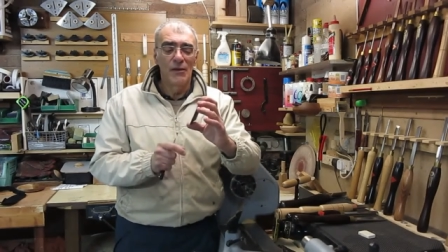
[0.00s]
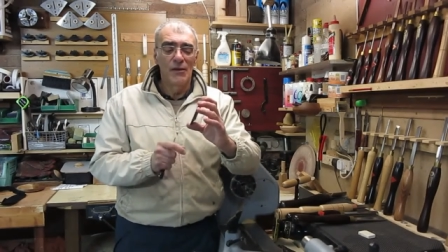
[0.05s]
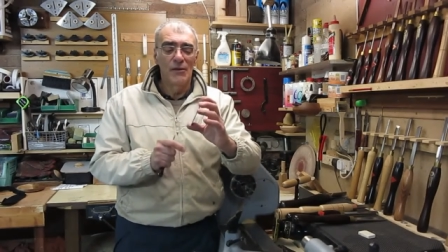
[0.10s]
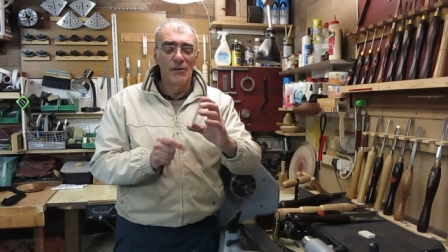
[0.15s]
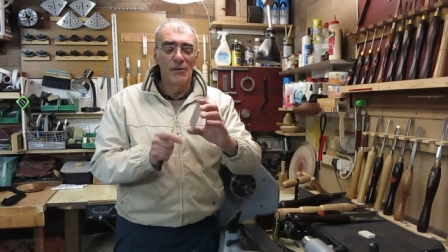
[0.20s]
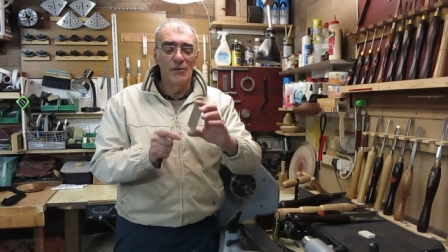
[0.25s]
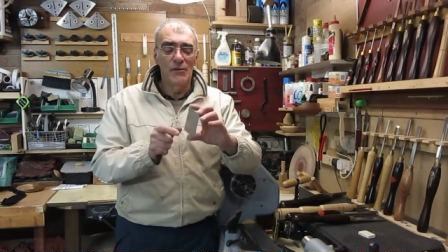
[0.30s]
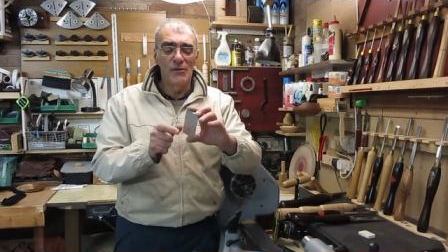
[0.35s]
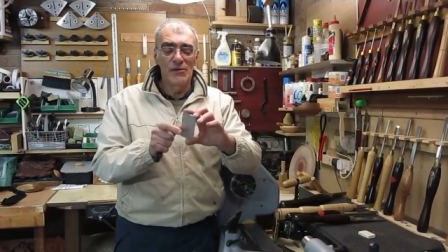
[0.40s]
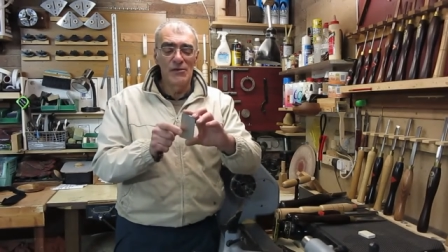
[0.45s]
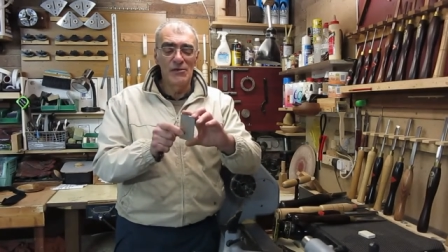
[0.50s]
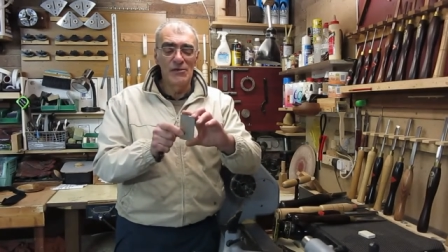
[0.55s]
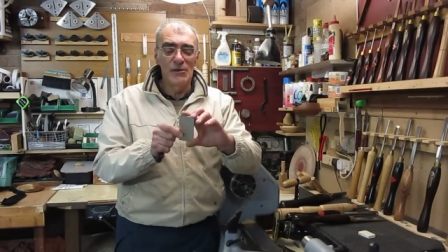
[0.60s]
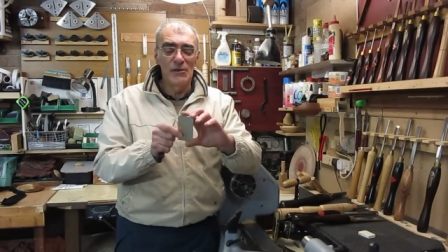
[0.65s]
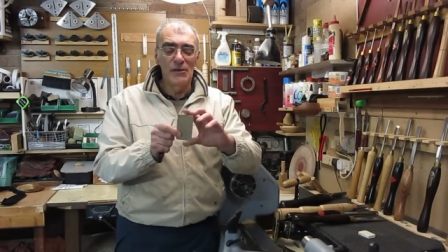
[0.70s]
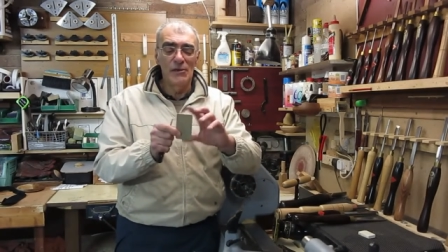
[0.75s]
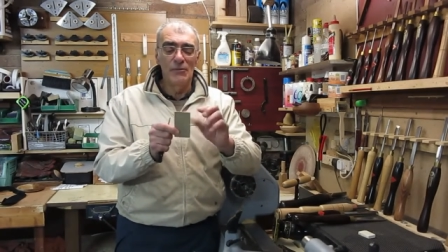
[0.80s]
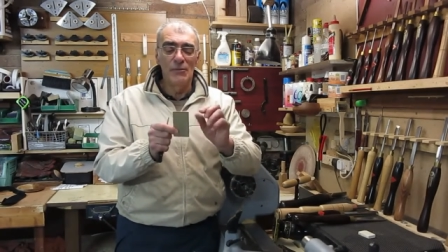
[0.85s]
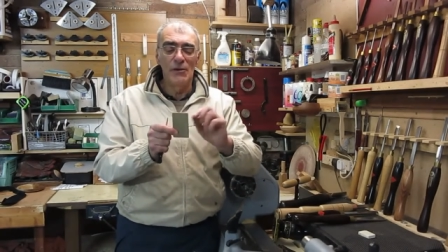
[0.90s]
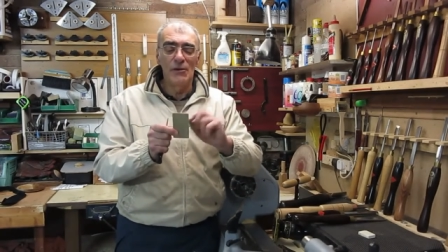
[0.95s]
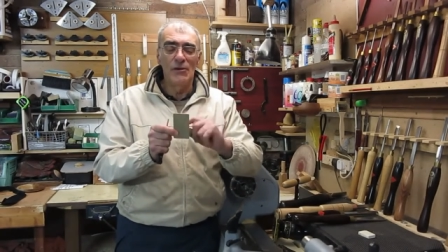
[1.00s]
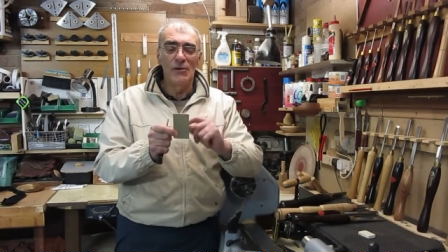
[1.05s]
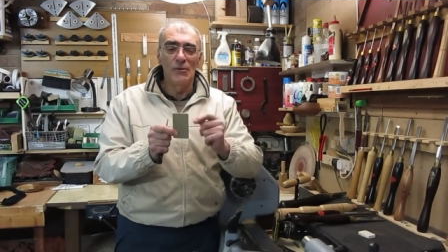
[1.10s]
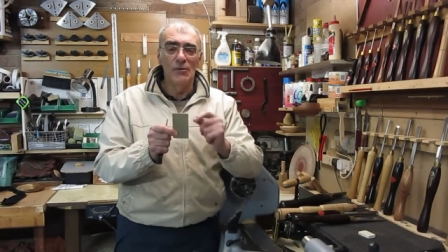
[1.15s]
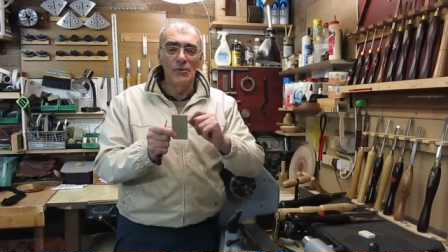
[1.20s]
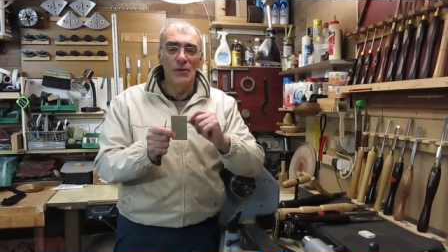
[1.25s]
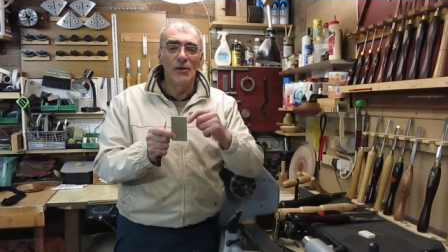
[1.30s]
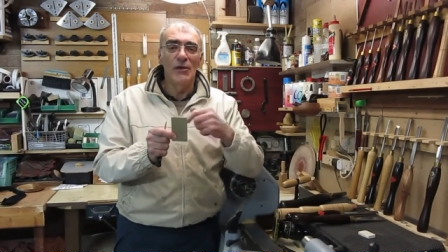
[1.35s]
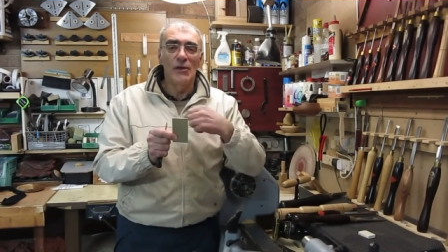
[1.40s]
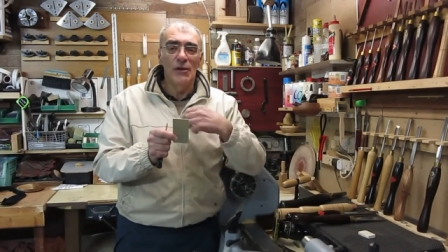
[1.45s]
Now this is a little bit
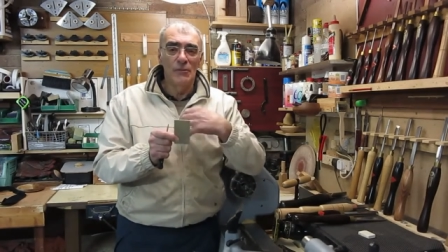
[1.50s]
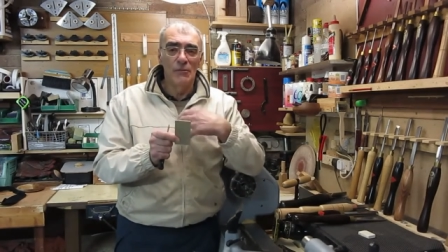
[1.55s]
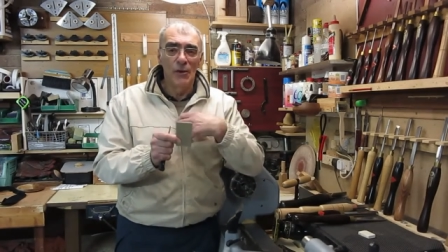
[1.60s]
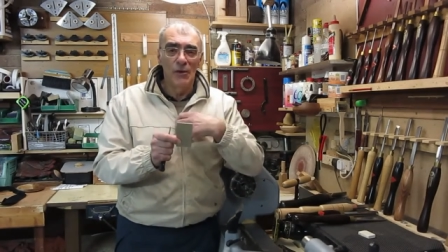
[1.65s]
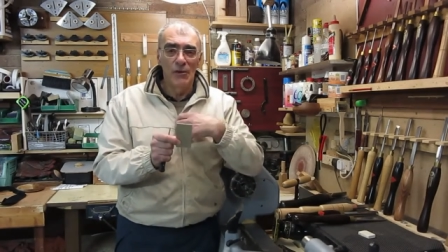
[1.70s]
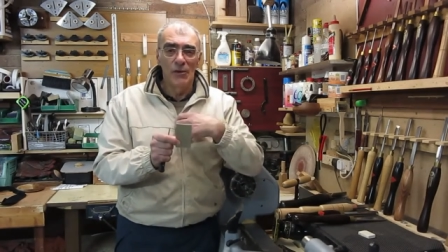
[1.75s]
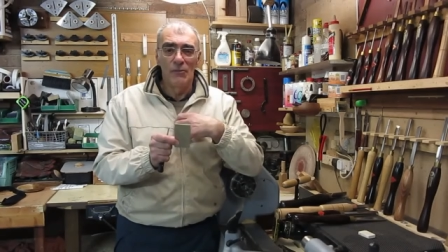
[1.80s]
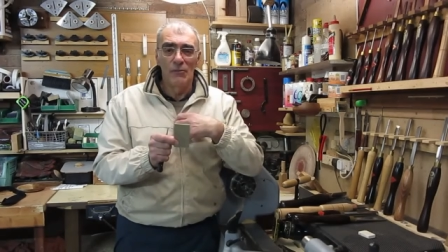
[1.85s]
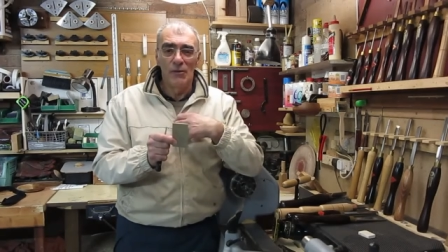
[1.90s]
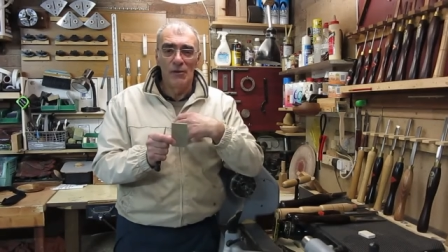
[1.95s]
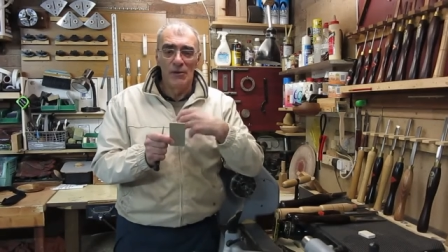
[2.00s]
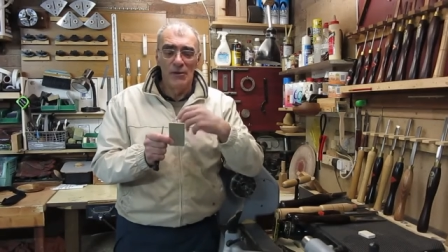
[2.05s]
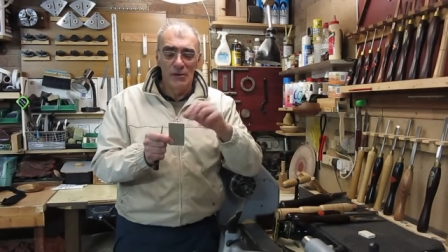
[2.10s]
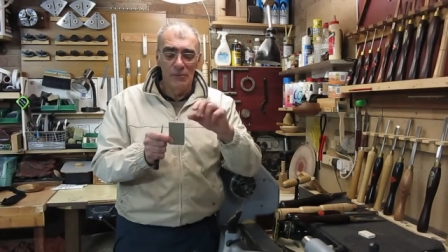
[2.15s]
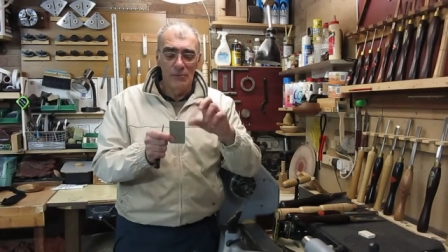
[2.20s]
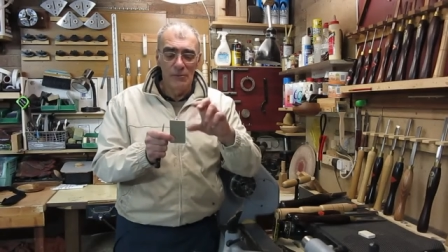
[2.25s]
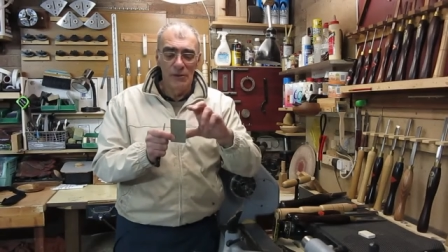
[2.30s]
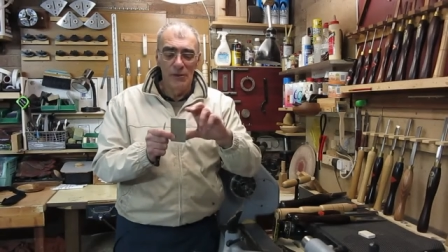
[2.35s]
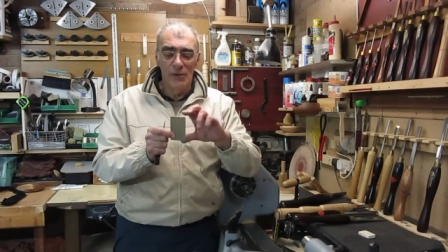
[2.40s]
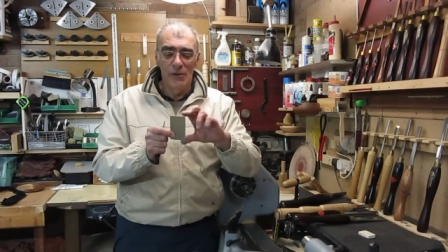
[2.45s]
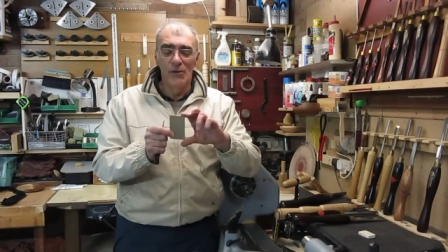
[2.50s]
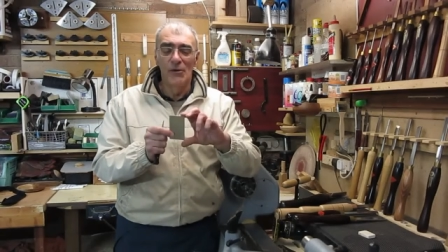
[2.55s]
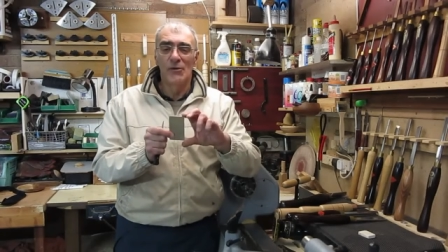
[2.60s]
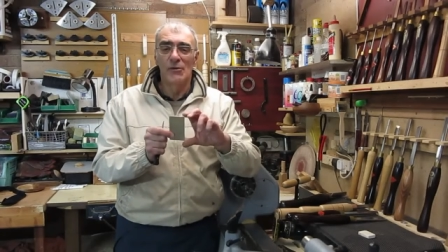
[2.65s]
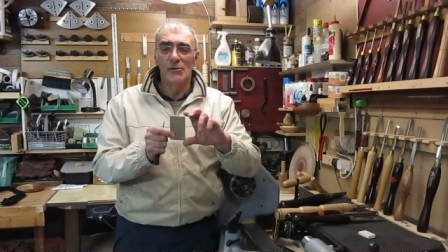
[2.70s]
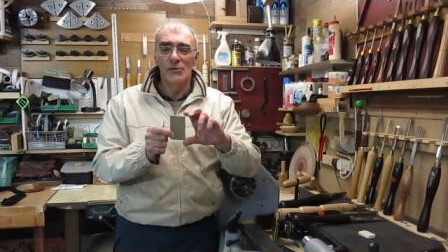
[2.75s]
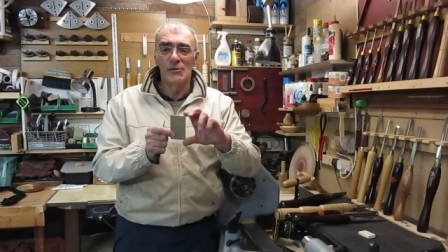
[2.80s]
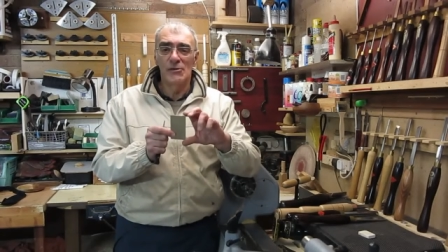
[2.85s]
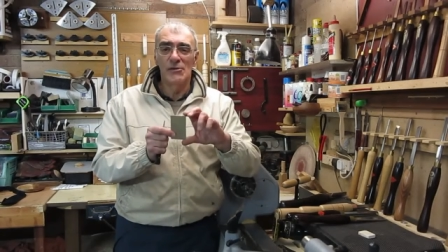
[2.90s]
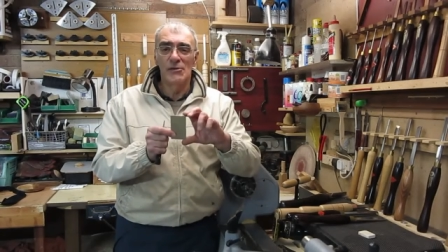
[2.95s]
unique in my opinion
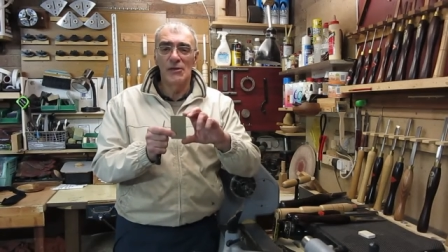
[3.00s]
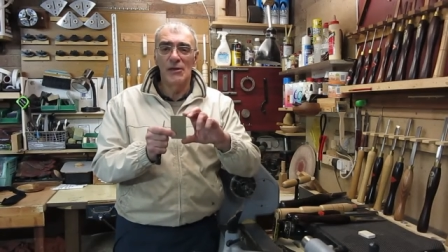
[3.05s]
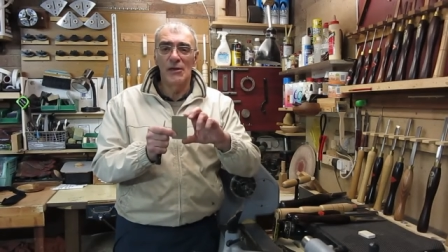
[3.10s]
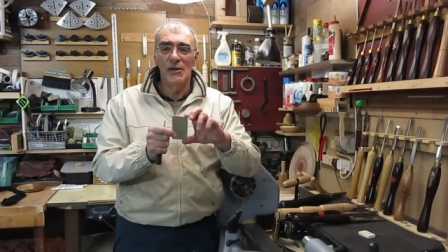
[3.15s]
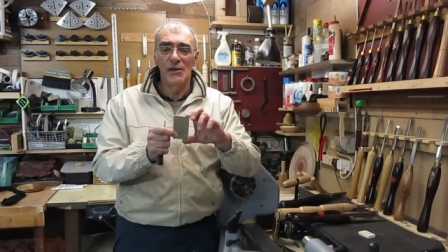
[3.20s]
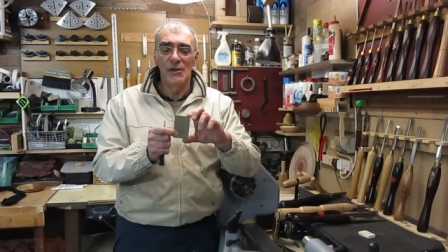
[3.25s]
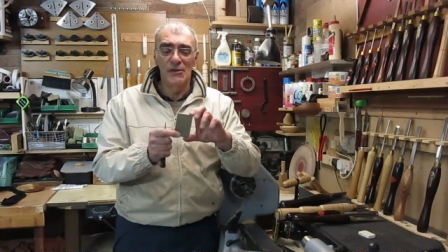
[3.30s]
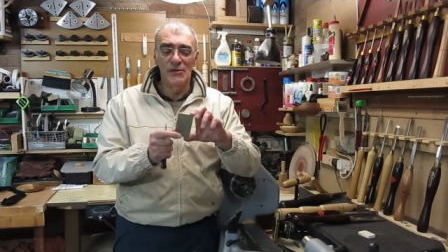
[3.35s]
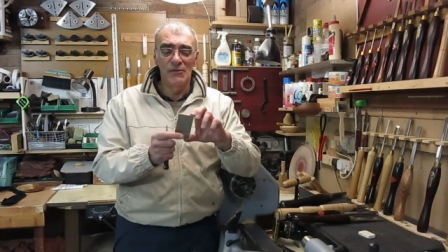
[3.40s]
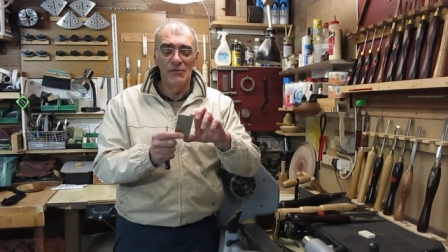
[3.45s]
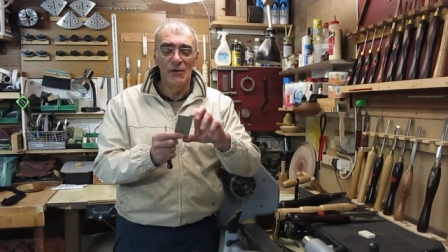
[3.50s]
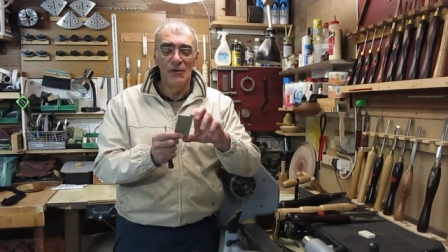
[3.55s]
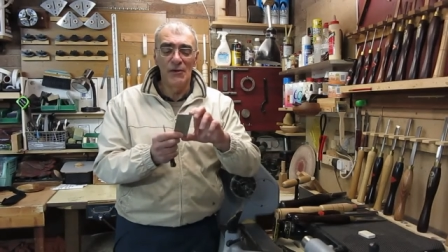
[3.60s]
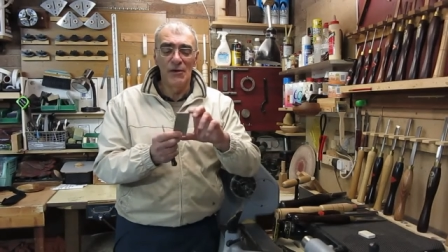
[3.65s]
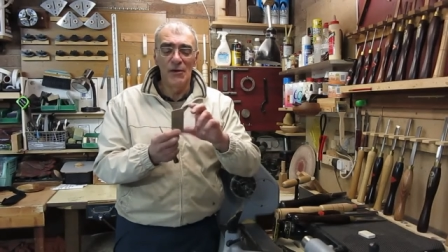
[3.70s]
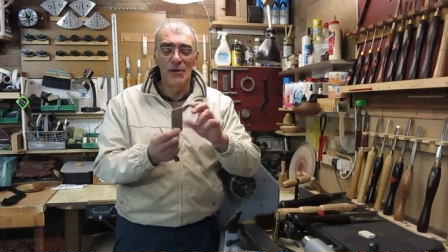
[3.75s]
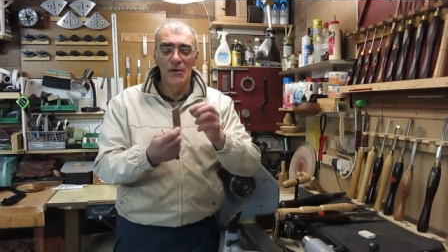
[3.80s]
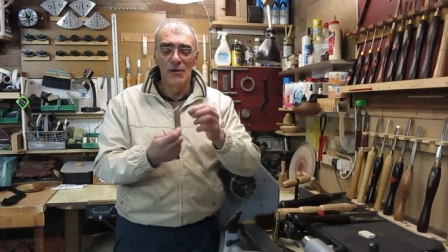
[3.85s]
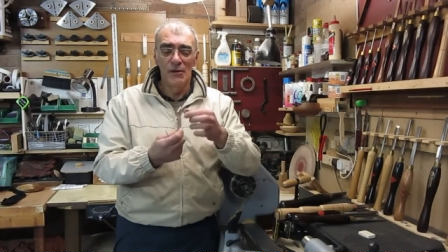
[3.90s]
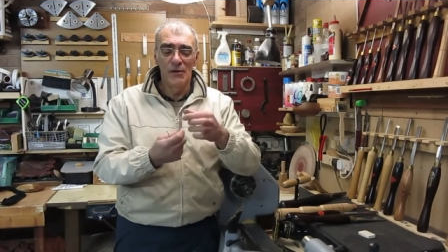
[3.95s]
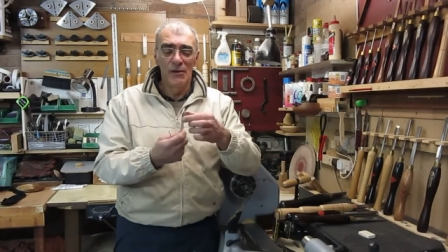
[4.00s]
because it is very